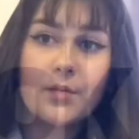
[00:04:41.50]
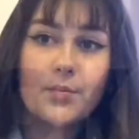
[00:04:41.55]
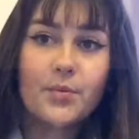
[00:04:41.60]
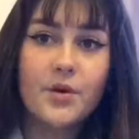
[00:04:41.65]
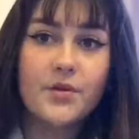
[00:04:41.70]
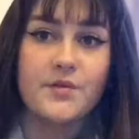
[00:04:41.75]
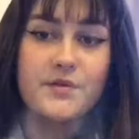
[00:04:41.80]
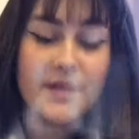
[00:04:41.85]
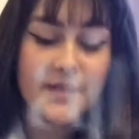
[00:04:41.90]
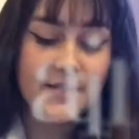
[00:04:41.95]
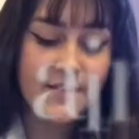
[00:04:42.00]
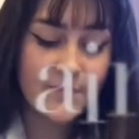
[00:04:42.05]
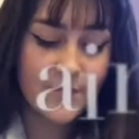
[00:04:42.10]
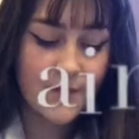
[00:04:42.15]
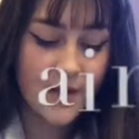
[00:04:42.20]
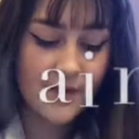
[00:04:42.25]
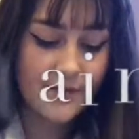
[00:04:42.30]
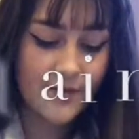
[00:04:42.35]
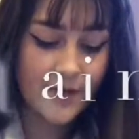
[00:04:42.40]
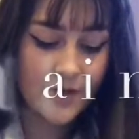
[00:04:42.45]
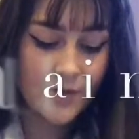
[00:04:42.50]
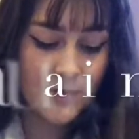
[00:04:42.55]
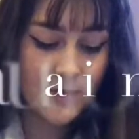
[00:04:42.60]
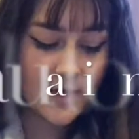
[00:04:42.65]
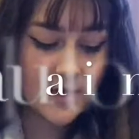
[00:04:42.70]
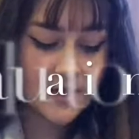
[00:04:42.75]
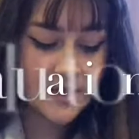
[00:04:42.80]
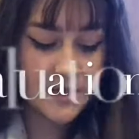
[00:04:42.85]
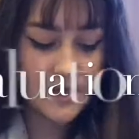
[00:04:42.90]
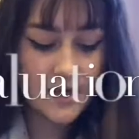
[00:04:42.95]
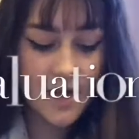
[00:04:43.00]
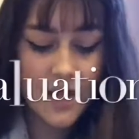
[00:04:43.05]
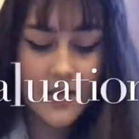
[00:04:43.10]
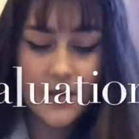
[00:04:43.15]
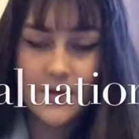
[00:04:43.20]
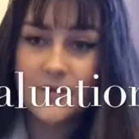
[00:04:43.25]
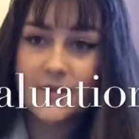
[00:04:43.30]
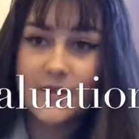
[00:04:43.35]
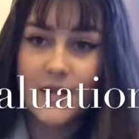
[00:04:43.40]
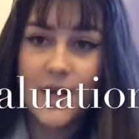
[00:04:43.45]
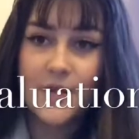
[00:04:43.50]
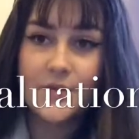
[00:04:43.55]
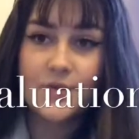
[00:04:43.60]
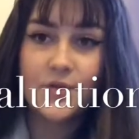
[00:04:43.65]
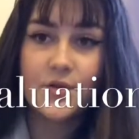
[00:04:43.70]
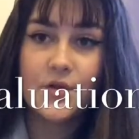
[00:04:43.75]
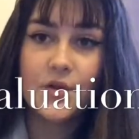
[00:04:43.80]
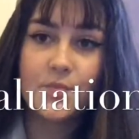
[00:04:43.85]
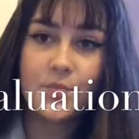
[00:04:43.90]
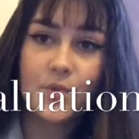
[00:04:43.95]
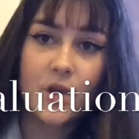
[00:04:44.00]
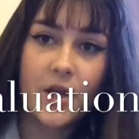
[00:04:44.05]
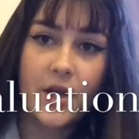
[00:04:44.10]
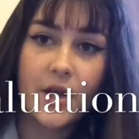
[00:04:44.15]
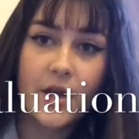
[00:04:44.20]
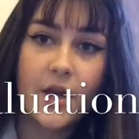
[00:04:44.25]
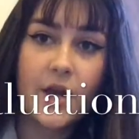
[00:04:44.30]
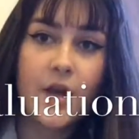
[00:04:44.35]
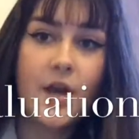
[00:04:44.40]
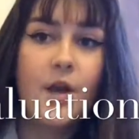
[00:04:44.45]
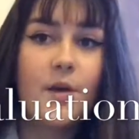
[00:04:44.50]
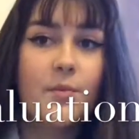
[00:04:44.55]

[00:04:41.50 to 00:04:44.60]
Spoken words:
the process of my evaluation, I used sites such as Blogger,